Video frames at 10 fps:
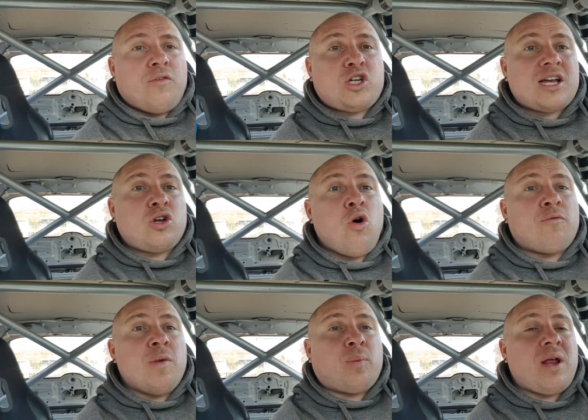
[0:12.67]
obviously, as you
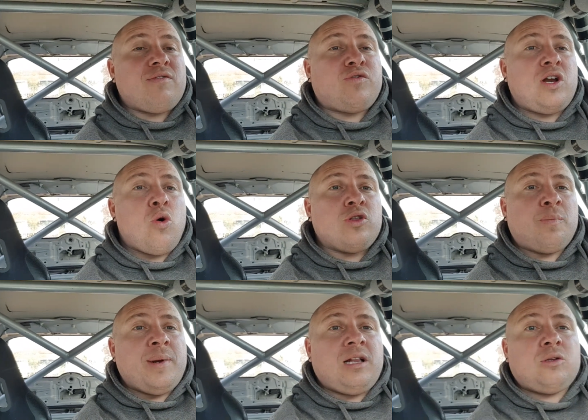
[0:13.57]
know from the previous video,
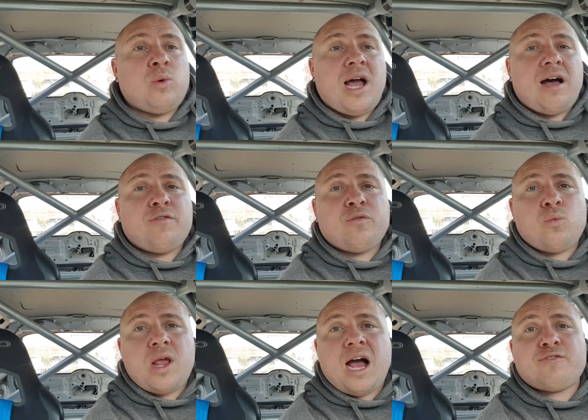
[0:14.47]
the build, we have
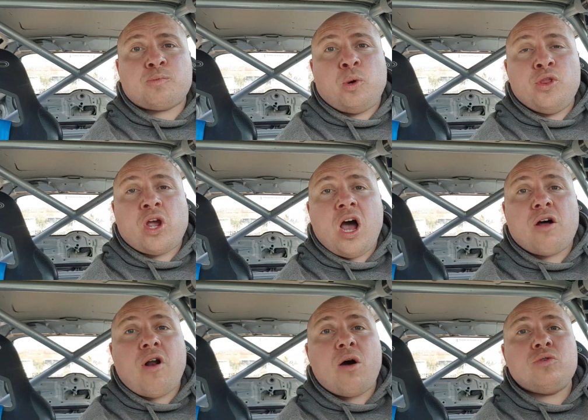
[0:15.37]
spun the
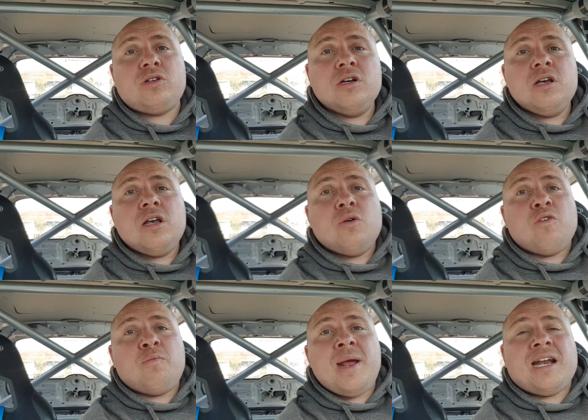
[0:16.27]
car around.
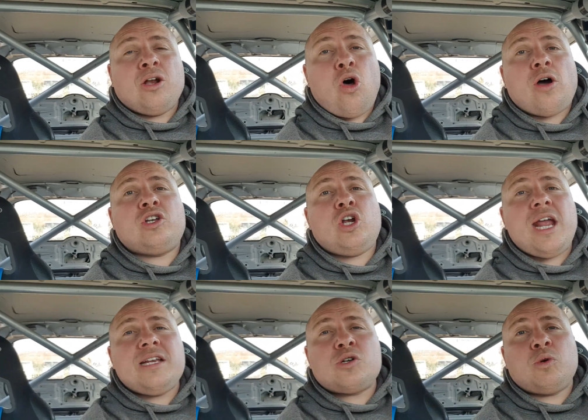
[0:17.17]
We've made a lot of
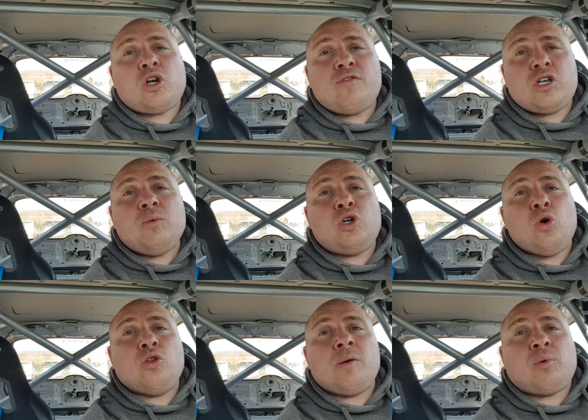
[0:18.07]
changes, which obviously we
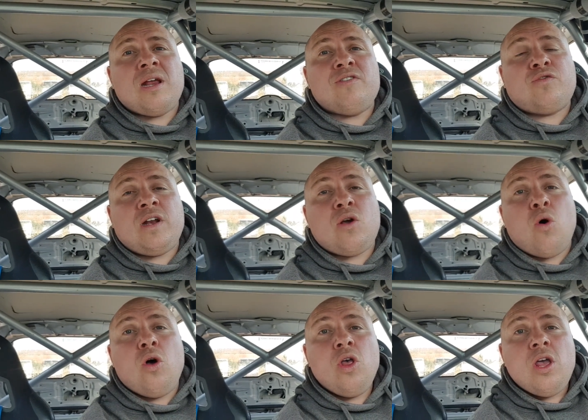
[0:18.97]
showed in the previous
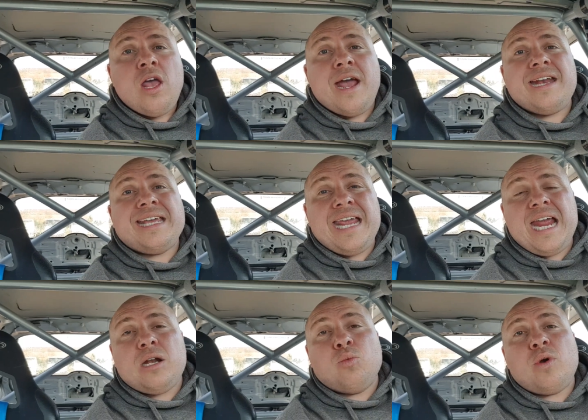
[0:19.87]
video, and
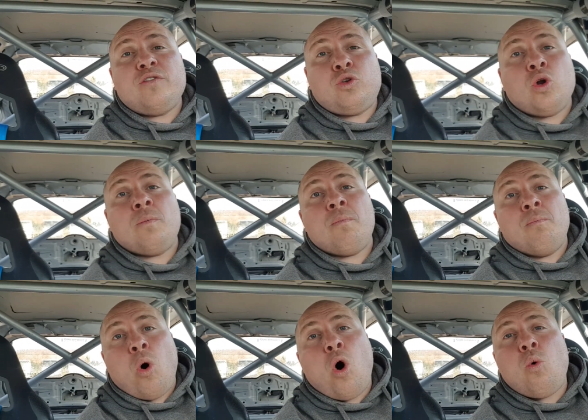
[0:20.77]
again we've done
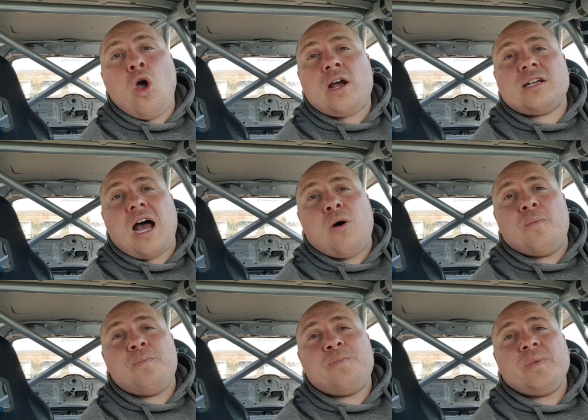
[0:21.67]
more work.
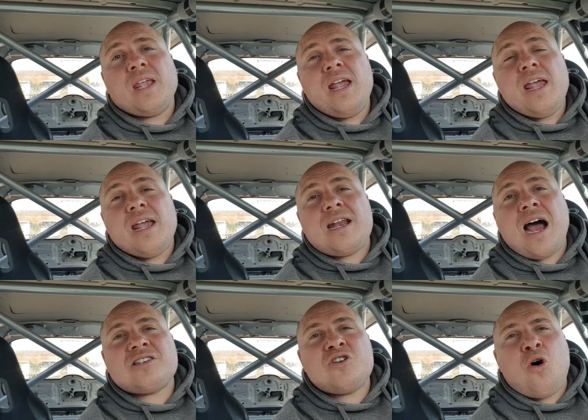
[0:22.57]
Now
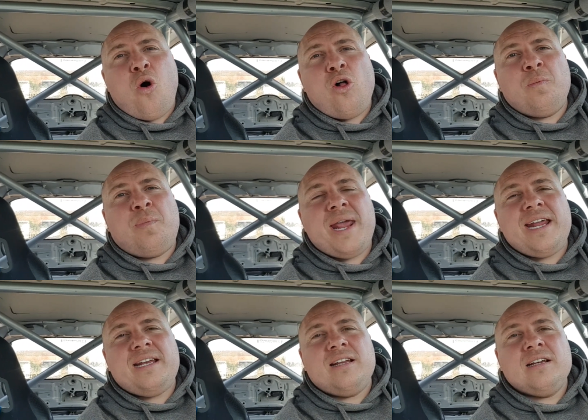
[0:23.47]
it hasn't all
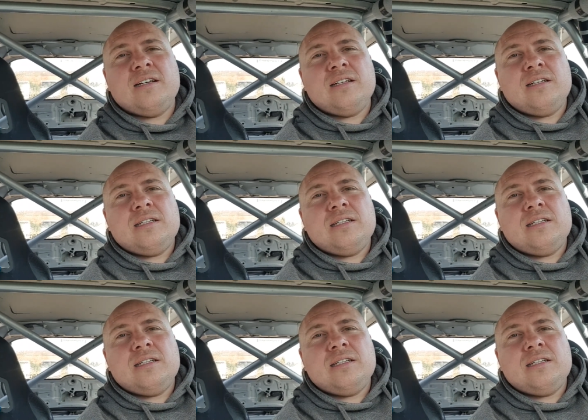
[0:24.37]
been